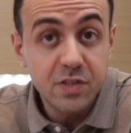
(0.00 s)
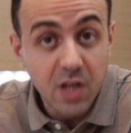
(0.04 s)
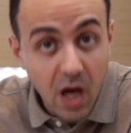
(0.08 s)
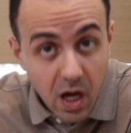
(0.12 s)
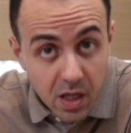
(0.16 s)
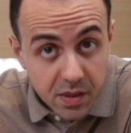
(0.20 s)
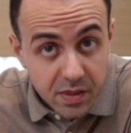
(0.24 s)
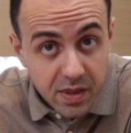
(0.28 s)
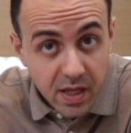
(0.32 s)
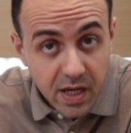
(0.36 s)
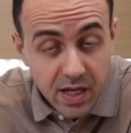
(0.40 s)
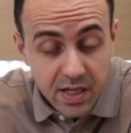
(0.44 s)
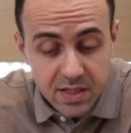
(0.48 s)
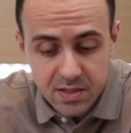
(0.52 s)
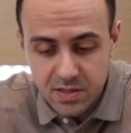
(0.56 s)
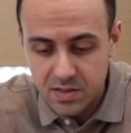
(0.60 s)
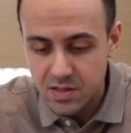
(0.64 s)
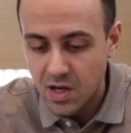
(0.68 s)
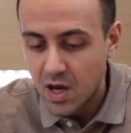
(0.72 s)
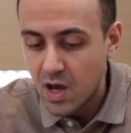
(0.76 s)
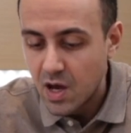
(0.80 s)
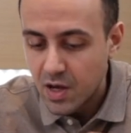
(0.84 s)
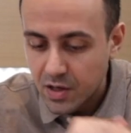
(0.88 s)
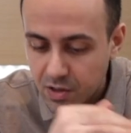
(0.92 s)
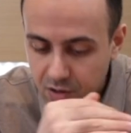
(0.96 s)

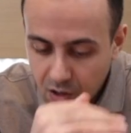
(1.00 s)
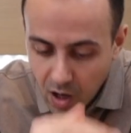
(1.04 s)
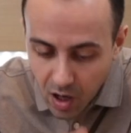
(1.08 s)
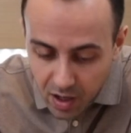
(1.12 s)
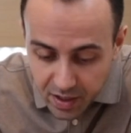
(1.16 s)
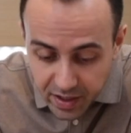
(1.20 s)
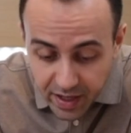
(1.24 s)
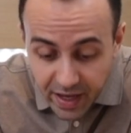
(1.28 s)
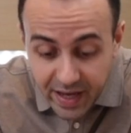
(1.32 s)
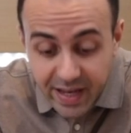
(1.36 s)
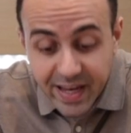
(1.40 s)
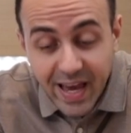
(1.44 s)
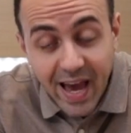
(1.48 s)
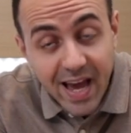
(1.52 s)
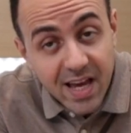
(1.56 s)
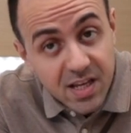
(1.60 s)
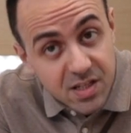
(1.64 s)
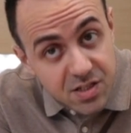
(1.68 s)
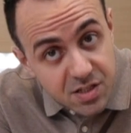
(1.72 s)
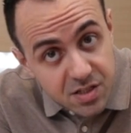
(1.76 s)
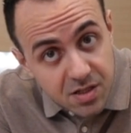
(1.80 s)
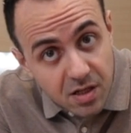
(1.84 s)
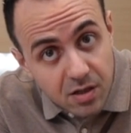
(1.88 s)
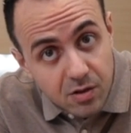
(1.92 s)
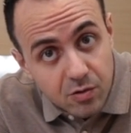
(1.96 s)
doneness, cut it
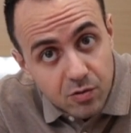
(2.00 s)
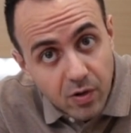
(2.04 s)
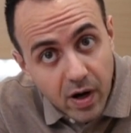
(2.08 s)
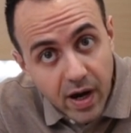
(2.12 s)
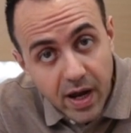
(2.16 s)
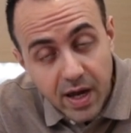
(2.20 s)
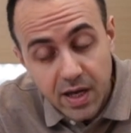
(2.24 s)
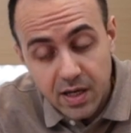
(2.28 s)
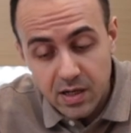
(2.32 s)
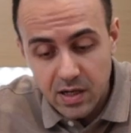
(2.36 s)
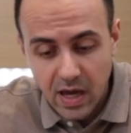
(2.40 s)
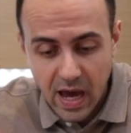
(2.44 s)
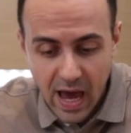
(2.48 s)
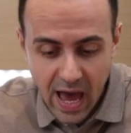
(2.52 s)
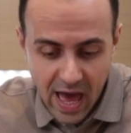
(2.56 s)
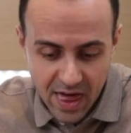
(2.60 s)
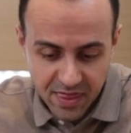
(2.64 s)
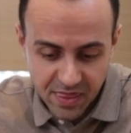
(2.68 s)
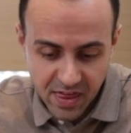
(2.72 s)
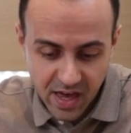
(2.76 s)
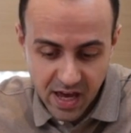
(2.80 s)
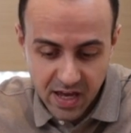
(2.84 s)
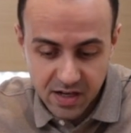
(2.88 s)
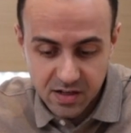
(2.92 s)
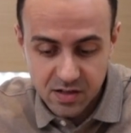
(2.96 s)
against the grain,
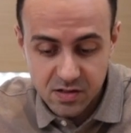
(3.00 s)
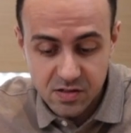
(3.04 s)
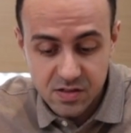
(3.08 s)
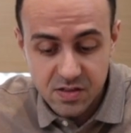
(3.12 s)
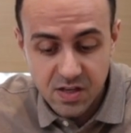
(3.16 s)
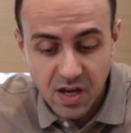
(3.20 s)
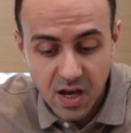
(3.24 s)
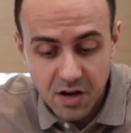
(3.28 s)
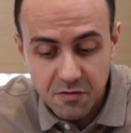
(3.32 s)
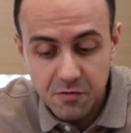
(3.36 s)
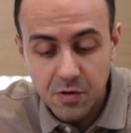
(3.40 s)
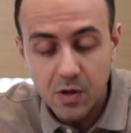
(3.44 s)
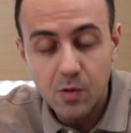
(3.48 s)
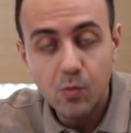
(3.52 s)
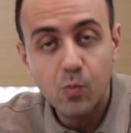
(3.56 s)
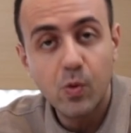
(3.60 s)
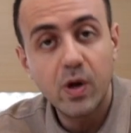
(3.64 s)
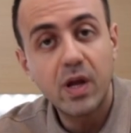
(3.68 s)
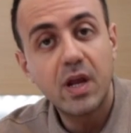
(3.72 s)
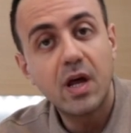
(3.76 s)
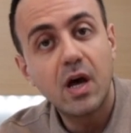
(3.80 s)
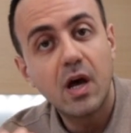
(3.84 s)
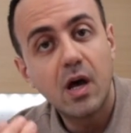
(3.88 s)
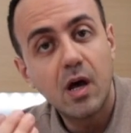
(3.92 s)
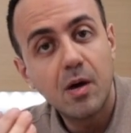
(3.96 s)
and then serve it
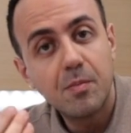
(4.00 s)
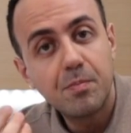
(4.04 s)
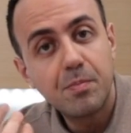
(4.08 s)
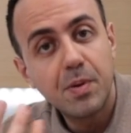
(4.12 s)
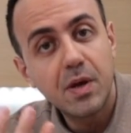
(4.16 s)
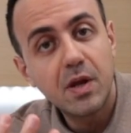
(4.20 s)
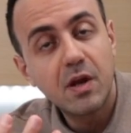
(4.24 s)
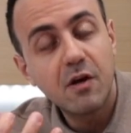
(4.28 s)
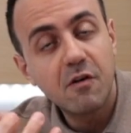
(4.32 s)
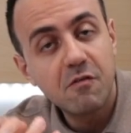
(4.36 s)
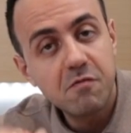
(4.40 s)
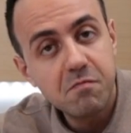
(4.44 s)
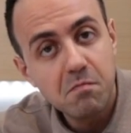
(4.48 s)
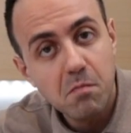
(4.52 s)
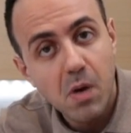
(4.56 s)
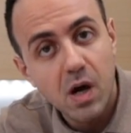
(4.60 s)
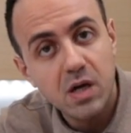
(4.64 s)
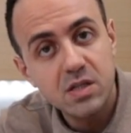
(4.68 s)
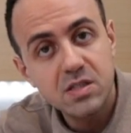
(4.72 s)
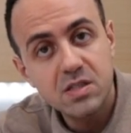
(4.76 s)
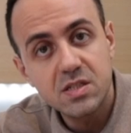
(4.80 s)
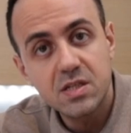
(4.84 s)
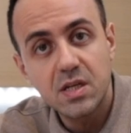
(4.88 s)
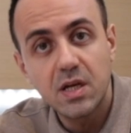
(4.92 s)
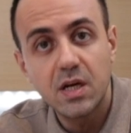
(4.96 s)
with a bit of
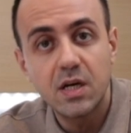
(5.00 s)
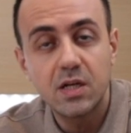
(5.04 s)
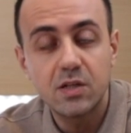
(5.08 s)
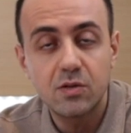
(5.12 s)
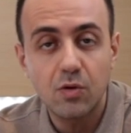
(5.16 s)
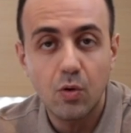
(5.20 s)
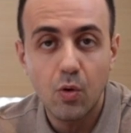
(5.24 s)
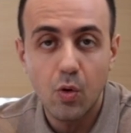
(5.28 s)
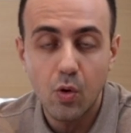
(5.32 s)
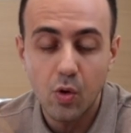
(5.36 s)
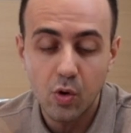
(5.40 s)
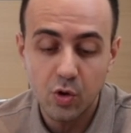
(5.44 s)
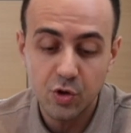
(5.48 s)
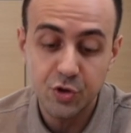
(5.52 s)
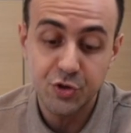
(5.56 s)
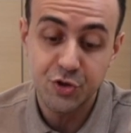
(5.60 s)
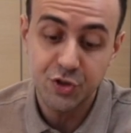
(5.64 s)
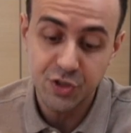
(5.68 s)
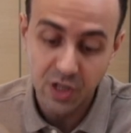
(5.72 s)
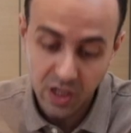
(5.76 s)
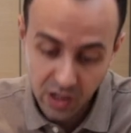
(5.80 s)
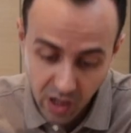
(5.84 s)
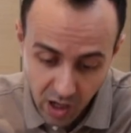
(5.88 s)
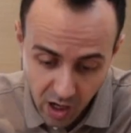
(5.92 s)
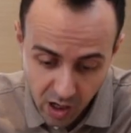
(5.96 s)
mustard or
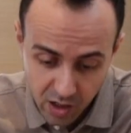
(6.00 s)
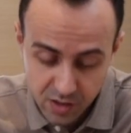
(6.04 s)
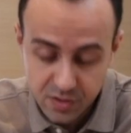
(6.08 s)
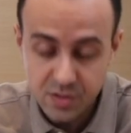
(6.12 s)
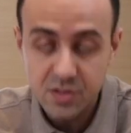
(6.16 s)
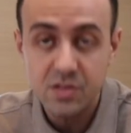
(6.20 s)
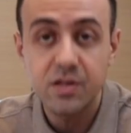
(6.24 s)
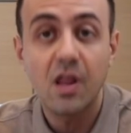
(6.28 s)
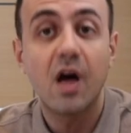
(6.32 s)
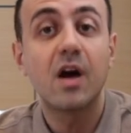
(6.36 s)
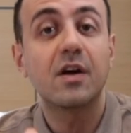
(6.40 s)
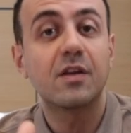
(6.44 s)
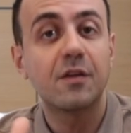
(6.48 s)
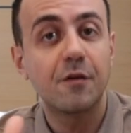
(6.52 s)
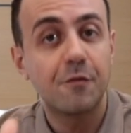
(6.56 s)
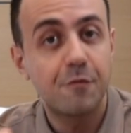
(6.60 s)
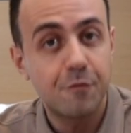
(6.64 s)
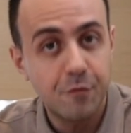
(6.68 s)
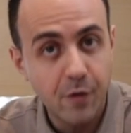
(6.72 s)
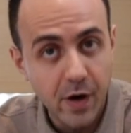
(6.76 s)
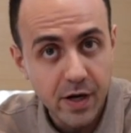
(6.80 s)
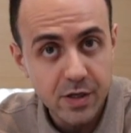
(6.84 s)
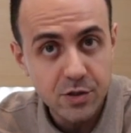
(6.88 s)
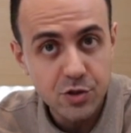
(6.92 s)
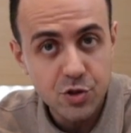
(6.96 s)
shallots like the
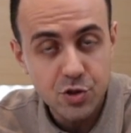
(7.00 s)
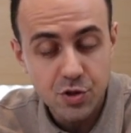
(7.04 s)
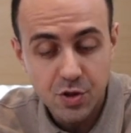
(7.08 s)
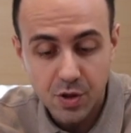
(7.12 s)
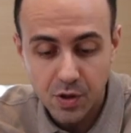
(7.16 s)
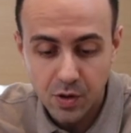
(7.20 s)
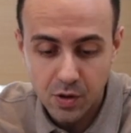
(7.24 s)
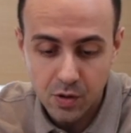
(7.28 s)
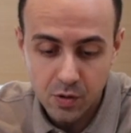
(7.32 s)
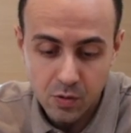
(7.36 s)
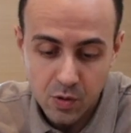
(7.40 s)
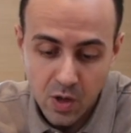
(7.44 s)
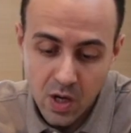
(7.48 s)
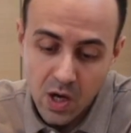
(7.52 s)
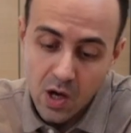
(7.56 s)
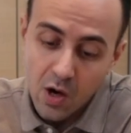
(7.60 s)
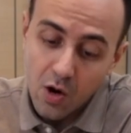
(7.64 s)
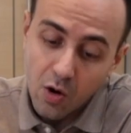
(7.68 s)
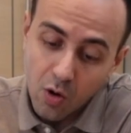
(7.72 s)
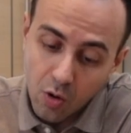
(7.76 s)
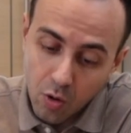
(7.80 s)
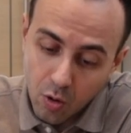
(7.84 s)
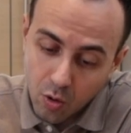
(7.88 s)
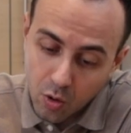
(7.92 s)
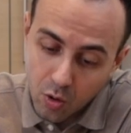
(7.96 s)
French do,
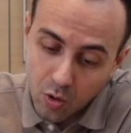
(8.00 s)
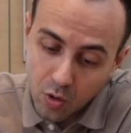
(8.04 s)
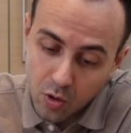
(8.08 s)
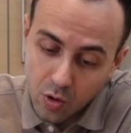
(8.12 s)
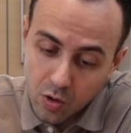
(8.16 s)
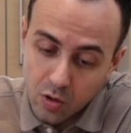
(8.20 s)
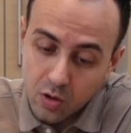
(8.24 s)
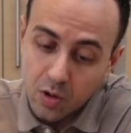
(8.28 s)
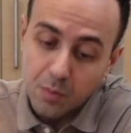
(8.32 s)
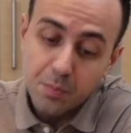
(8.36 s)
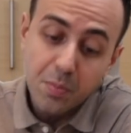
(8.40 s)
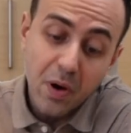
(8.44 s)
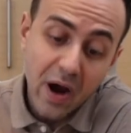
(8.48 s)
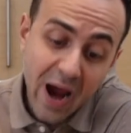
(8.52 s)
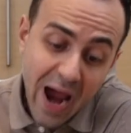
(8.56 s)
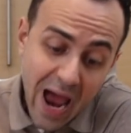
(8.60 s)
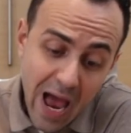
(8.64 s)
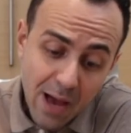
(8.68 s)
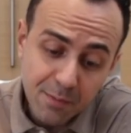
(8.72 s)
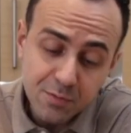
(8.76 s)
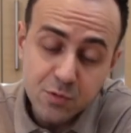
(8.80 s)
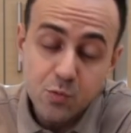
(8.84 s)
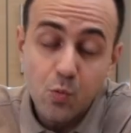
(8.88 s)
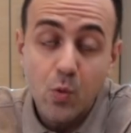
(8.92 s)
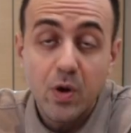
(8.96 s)
or
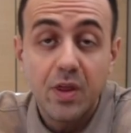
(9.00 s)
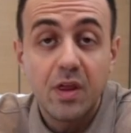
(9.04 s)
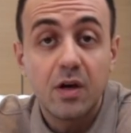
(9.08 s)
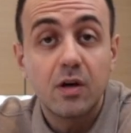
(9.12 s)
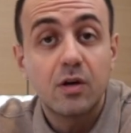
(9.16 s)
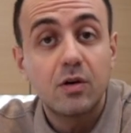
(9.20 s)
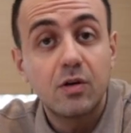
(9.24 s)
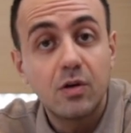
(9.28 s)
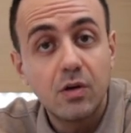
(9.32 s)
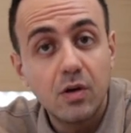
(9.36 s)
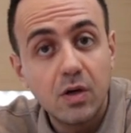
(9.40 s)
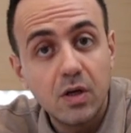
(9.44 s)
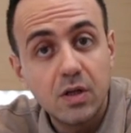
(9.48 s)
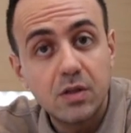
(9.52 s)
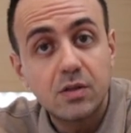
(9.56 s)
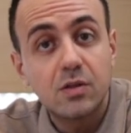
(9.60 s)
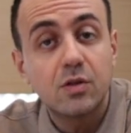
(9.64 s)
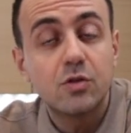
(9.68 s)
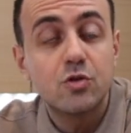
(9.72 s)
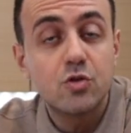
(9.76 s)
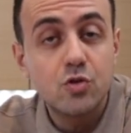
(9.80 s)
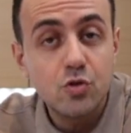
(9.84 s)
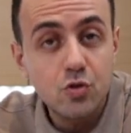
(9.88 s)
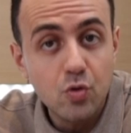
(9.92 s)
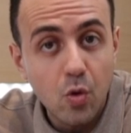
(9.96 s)
perhaps with a good
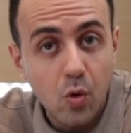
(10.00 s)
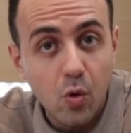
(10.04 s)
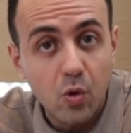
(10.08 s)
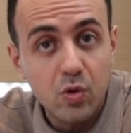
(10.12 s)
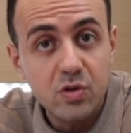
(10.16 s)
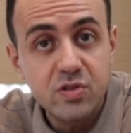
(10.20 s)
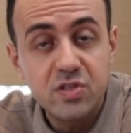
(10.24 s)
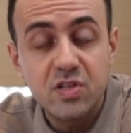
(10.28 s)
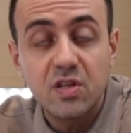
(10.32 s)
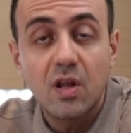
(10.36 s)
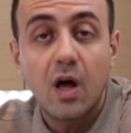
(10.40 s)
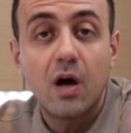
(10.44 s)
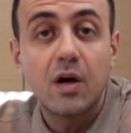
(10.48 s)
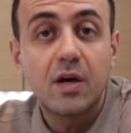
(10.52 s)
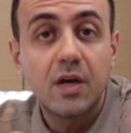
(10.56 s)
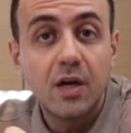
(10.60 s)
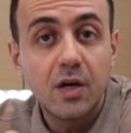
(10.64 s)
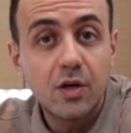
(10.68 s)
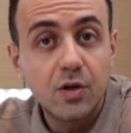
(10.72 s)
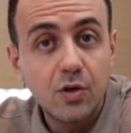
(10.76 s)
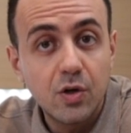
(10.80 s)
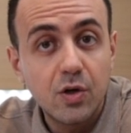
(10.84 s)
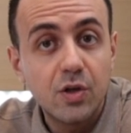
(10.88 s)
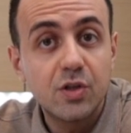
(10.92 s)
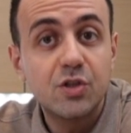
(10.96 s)
sauce like a
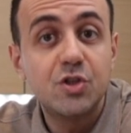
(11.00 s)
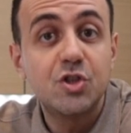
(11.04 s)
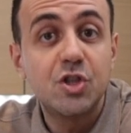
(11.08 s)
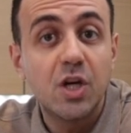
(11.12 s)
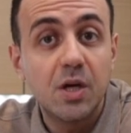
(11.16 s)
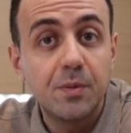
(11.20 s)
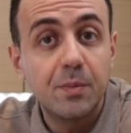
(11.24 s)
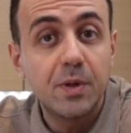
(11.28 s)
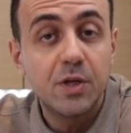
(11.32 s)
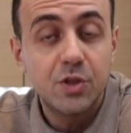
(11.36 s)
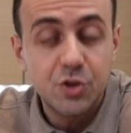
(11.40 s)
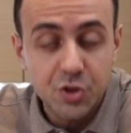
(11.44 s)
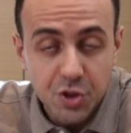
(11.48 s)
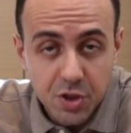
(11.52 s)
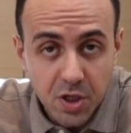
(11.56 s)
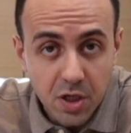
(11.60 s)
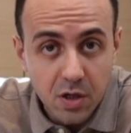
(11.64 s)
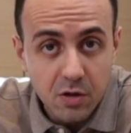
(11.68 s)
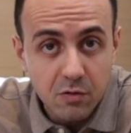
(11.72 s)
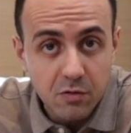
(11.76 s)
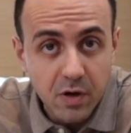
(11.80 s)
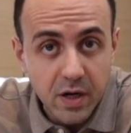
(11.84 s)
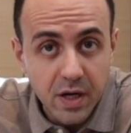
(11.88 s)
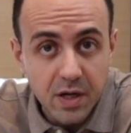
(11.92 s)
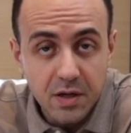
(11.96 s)
good
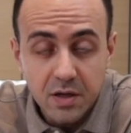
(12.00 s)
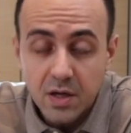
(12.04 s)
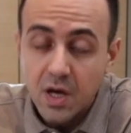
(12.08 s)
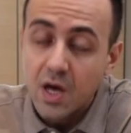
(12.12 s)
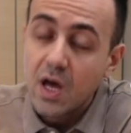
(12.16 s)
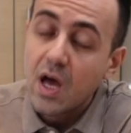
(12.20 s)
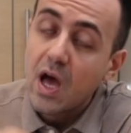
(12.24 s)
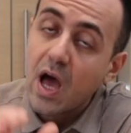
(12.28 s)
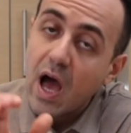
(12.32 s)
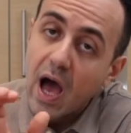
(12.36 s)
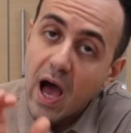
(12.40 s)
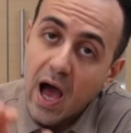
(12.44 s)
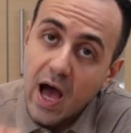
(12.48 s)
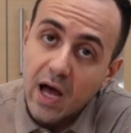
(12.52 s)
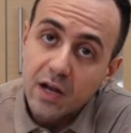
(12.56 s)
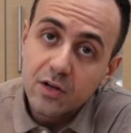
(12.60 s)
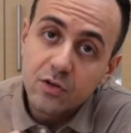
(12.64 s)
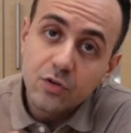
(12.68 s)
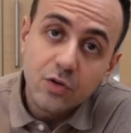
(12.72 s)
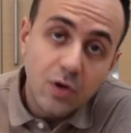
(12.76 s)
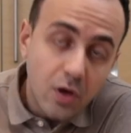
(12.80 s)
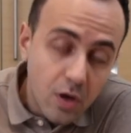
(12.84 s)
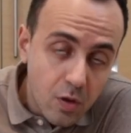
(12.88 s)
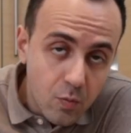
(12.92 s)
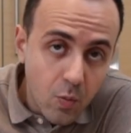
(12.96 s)
chimichurri,
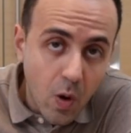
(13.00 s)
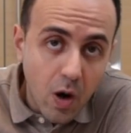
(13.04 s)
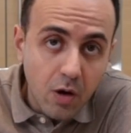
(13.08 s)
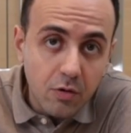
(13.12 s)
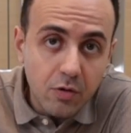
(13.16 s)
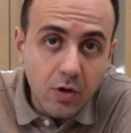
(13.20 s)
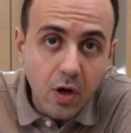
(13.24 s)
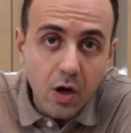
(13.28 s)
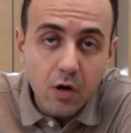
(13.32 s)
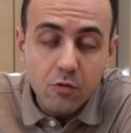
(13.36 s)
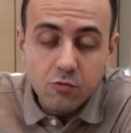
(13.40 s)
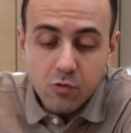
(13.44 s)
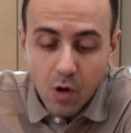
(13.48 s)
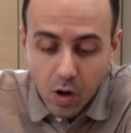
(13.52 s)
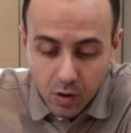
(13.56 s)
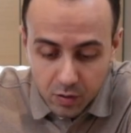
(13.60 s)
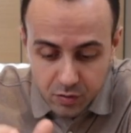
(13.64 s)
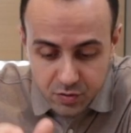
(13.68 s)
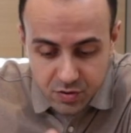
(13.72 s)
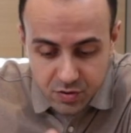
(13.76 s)
and you won't go wrong.